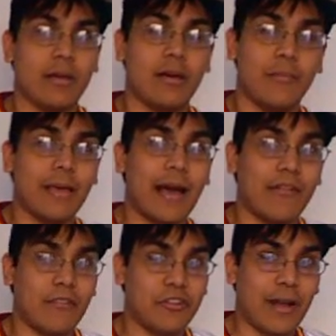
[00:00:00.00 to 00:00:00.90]
coming out
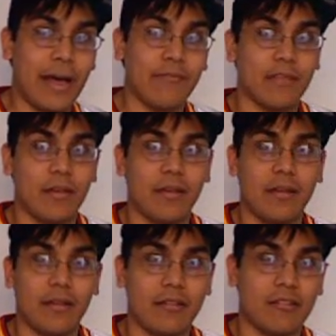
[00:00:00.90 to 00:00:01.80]
of the draft
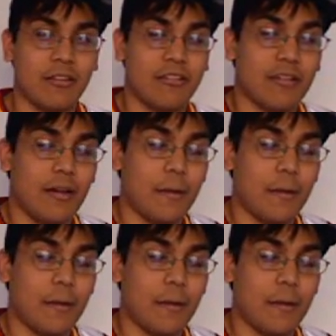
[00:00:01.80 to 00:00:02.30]
since